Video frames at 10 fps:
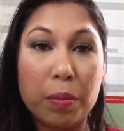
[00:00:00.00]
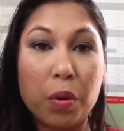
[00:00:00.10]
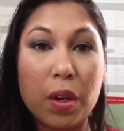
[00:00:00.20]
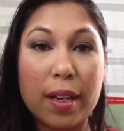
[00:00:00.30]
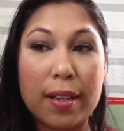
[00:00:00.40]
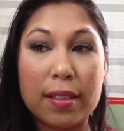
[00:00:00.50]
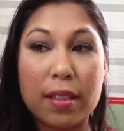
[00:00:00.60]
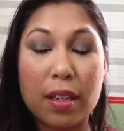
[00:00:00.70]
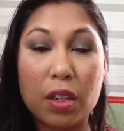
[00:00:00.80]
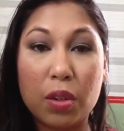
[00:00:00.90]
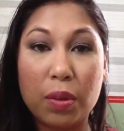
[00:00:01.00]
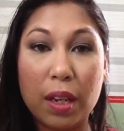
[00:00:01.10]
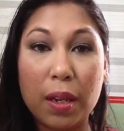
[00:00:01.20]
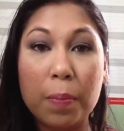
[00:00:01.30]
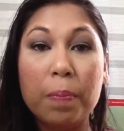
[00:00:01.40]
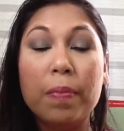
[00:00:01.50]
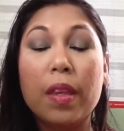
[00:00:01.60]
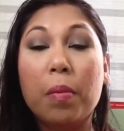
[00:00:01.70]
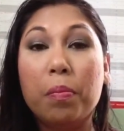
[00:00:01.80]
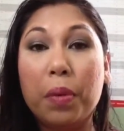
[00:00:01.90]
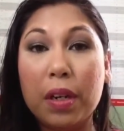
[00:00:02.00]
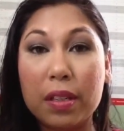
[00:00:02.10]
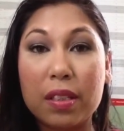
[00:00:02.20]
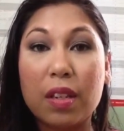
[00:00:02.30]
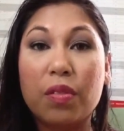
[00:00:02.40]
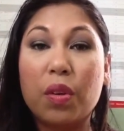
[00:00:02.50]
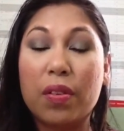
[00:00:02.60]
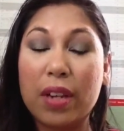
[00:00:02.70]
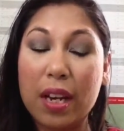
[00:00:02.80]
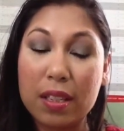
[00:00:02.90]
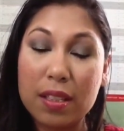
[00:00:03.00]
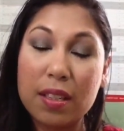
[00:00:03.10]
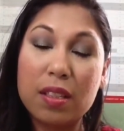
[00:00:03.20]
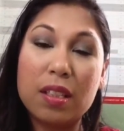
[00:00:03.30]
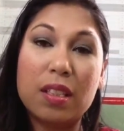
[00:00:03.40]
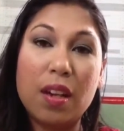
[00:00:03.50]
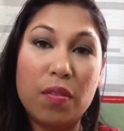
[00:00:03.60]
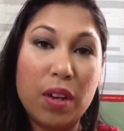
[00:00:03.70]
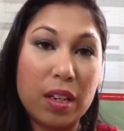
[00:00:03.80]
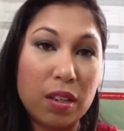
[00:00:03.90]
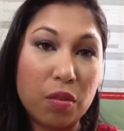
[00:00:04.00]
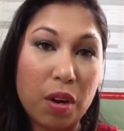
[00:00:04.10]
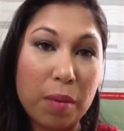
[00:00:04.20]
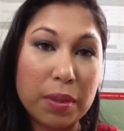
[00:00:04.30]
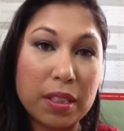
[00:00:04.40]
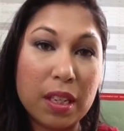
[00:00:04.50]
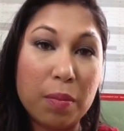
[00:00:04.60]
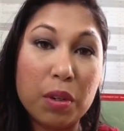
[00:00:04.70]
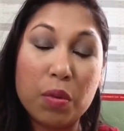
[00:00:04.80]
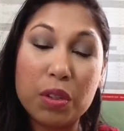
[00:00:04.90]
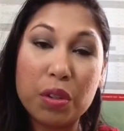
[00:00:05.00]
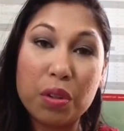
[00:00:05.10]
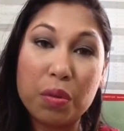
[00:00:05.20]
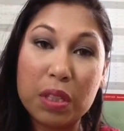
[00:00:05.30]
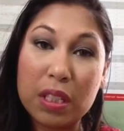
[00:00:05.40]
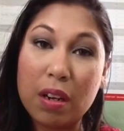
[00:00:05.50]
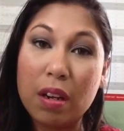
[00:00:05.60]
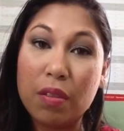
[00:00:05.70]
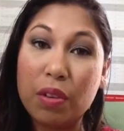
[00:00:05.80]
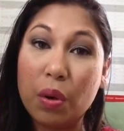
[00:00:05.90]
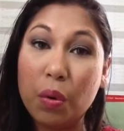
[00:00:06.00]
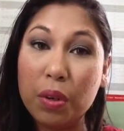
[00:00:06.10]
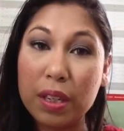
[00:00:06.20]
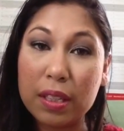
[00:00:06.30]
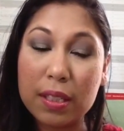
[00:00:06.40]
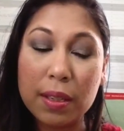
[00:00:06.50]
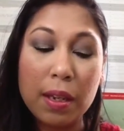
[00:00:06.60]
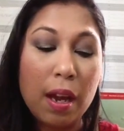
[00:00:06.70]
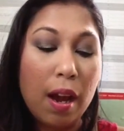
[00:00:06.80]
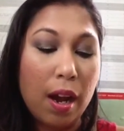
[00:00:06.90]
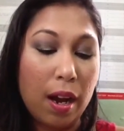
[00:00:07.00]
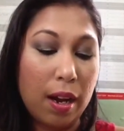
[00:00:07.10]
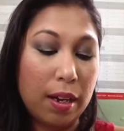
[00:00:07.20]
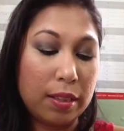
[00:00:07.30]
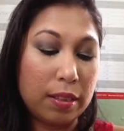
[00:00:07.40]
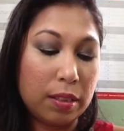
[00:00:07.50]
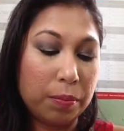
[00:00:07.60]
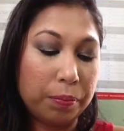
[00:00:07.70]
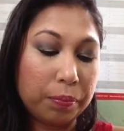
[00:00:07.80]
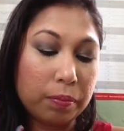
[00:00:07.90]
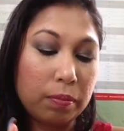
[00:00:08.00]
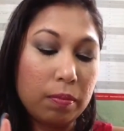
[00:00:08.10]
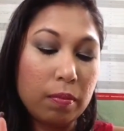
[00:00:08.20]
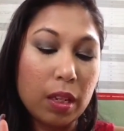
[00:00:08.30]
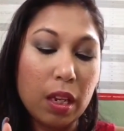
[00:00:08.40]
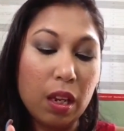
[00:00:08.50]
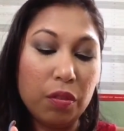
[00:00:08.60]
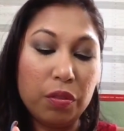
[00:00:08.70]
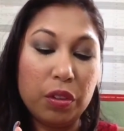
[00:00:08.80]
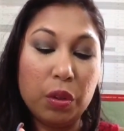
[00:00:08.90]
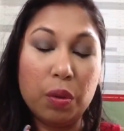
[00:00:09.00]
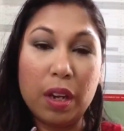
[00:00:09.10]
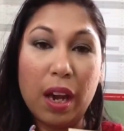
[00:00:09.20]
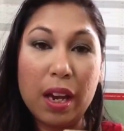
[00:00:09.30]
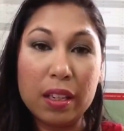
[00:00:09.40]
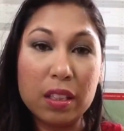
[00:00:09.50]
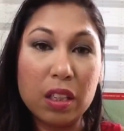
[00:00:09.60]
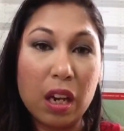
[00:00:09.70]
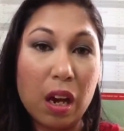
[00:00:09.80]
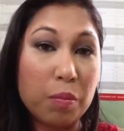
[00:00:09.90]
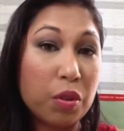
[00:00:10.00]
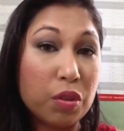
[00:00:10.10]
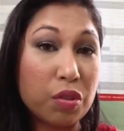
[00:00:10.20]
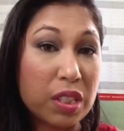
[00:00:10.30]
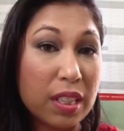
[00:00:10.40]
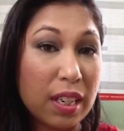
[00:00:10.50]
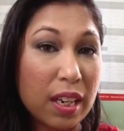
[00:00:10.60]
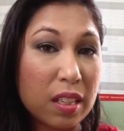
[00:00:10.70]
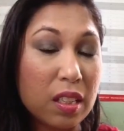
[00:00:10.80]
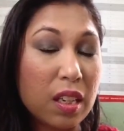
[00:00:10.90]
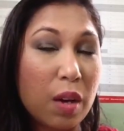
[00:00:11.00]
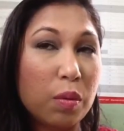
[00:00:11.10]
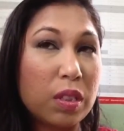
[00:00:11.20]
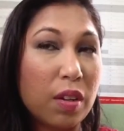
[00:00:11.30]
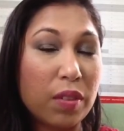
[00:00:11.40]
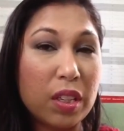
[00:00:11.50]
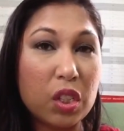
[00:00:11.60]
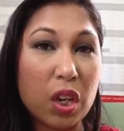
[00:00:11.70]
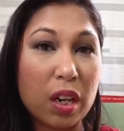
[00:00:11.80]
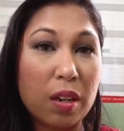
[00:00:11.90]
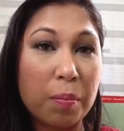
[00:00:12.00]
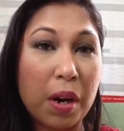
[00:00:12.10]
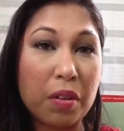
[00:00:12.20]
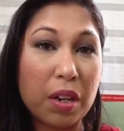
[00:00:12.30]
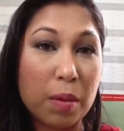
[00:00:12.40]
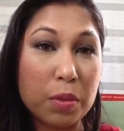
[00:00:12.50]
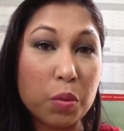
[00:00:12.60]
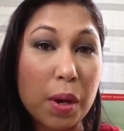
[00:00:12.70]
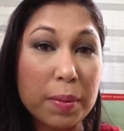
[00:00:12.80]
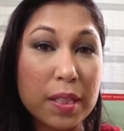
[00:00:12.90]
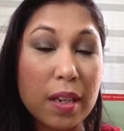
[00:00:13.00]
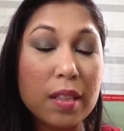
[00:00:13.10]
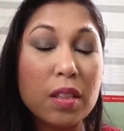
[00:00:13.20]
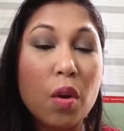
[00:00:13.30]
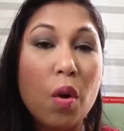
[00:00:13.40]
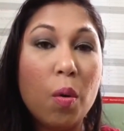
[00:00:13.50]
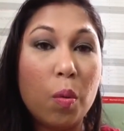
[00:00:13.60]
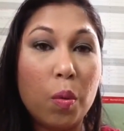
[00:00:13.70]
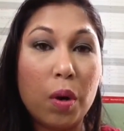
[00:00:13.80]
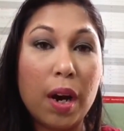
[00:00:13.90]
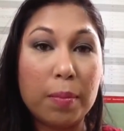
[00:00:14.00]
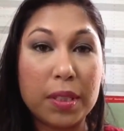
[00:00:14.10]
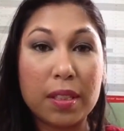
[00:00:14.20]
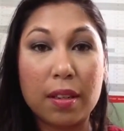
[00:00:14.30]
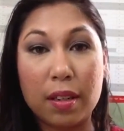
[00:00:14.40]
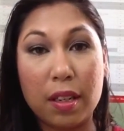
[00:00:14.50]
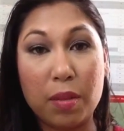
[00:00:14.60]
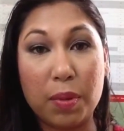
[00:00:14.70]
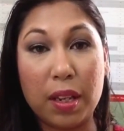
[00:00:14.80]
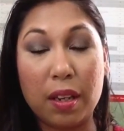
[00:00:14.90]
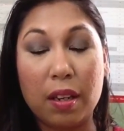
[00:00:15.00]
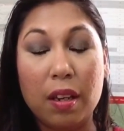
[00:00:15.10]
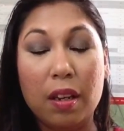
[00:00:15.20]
more or less in the UK, but if you have access to it, definitely grab it. Let me know what your thoughts are if you own it, and if you can, you're interested in getting it, I would definitely check Barry M's website or Amazon and eBay.